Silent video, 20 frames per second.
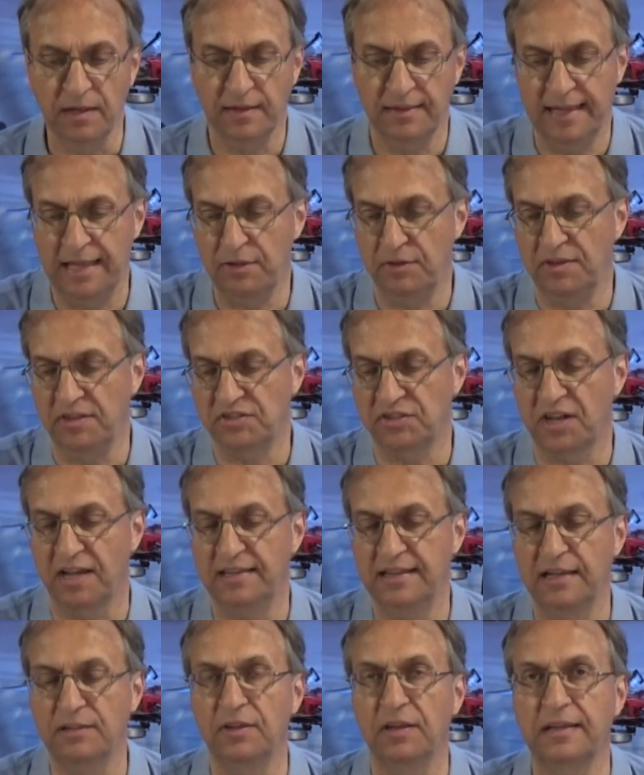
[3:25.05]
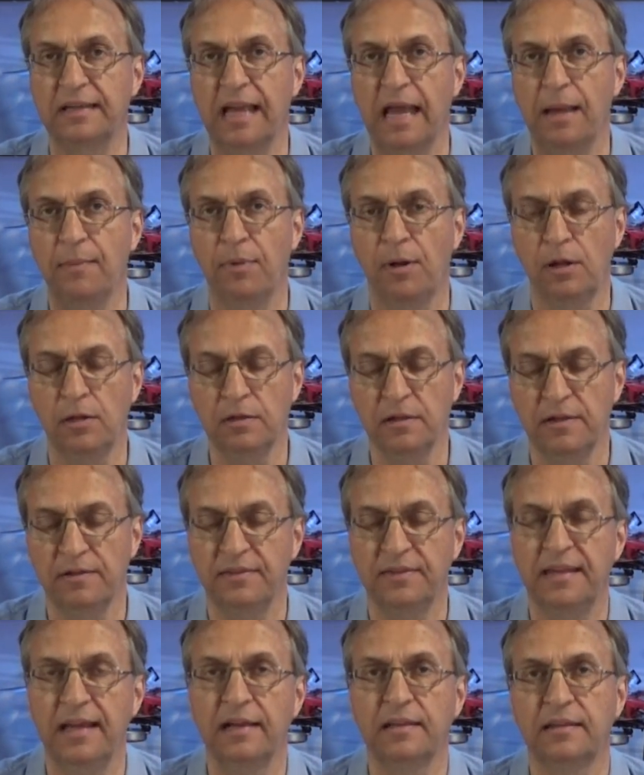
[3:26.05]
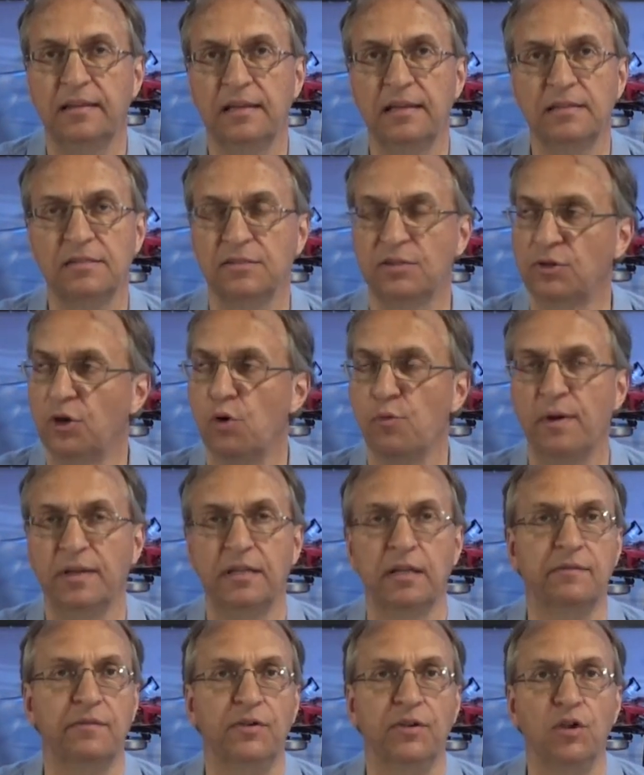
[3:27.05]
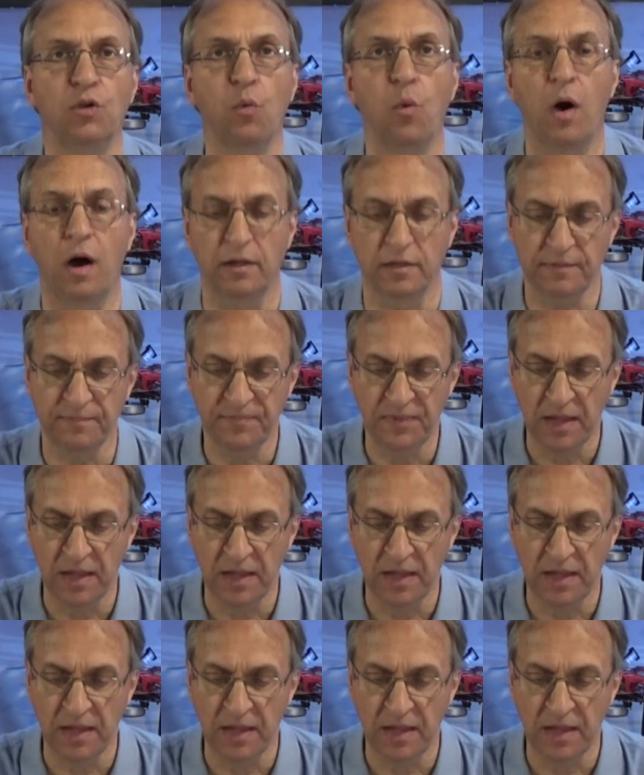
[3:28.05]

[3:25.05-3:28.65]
Then you disconnect the cable, take this, go whatever you want.